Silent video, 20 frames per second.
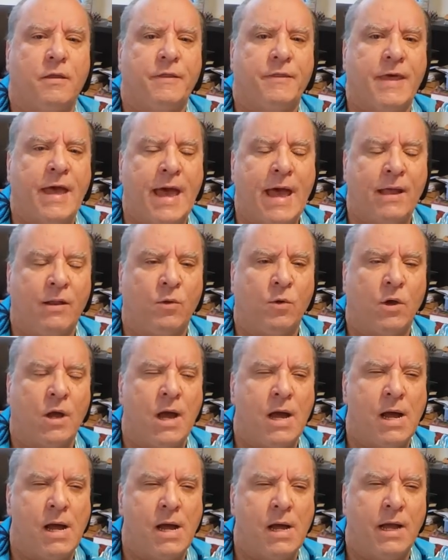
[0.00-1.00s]
that
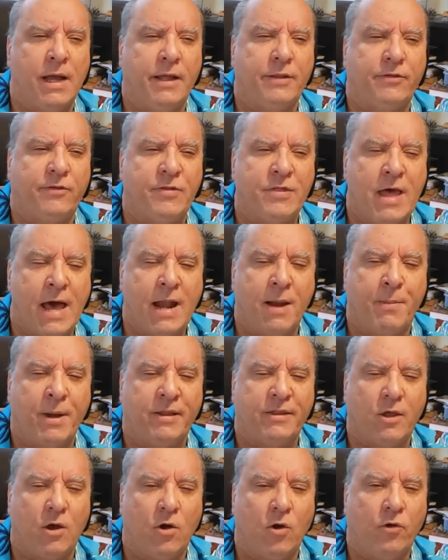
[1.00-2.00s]
it's not
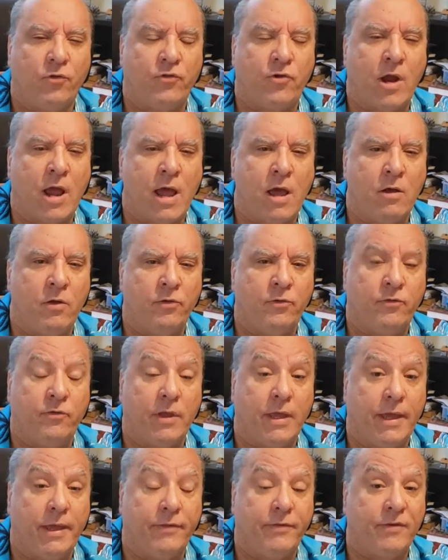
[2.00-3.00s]
about the Hoser
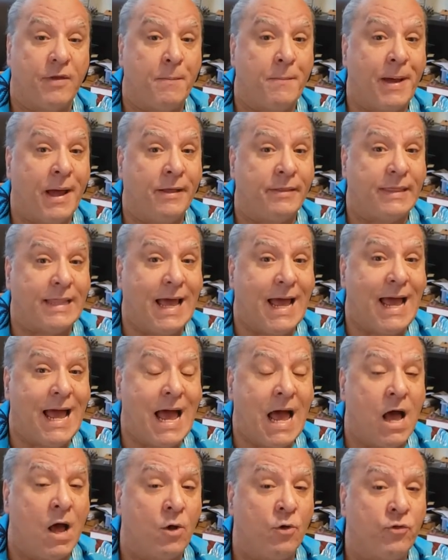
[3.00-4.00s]
House. It's about the
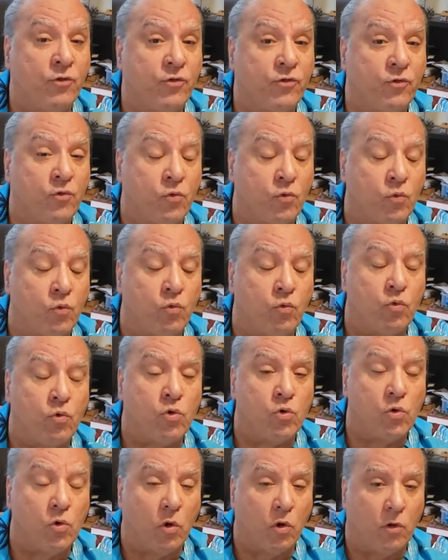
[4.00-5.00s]
house
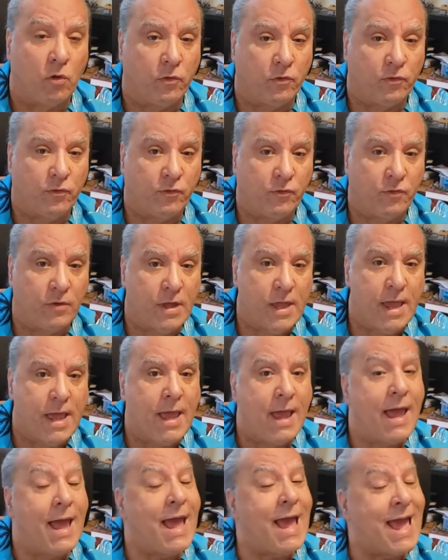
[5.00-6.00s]
rules.
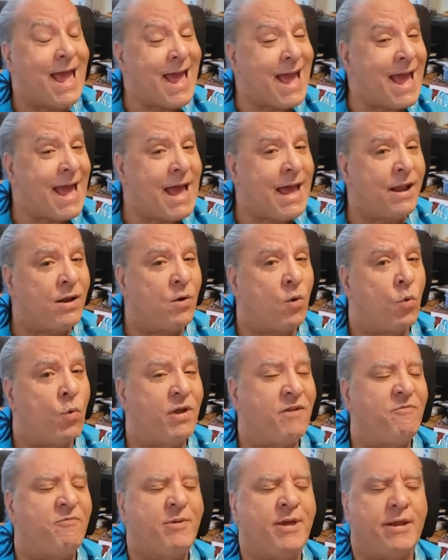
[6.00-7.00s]
And
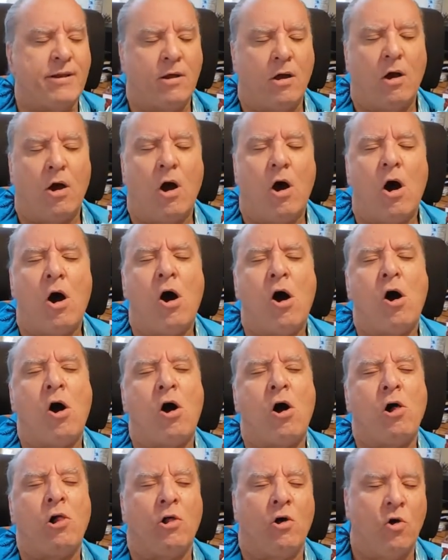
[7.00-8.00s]
we've been
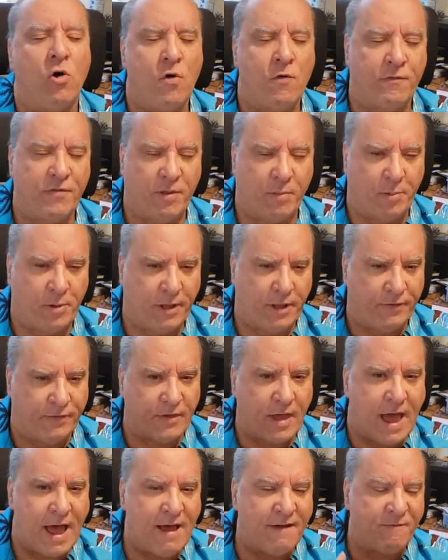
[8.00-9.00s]
all over the place.
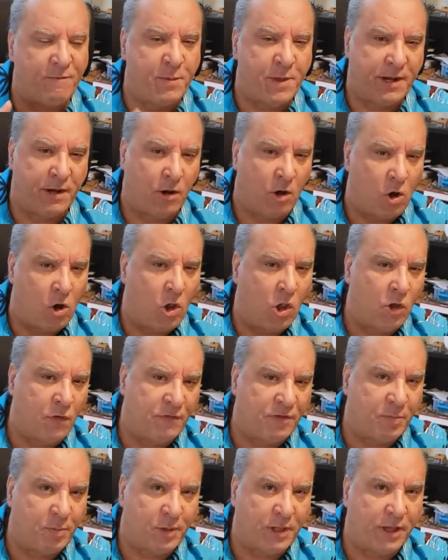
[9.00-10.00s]
I've been all
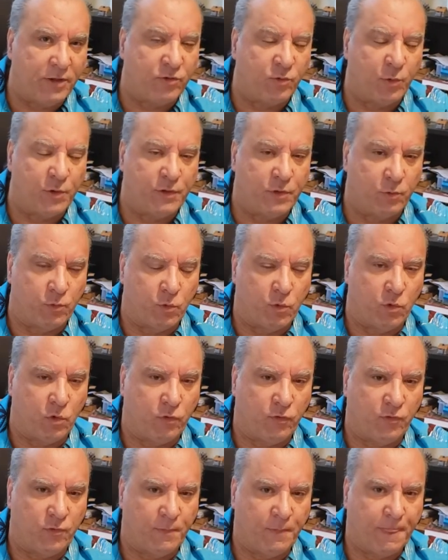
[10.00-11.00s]
over the place with the
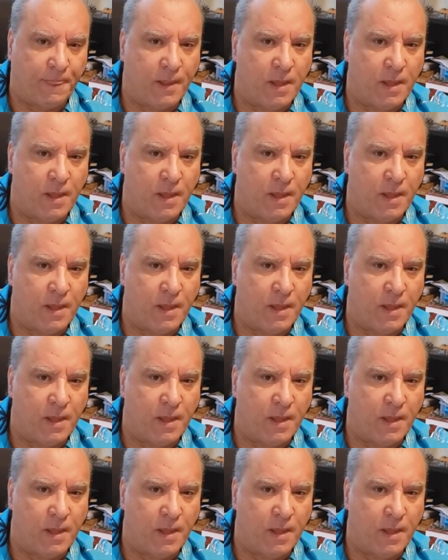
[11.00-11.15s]
rules.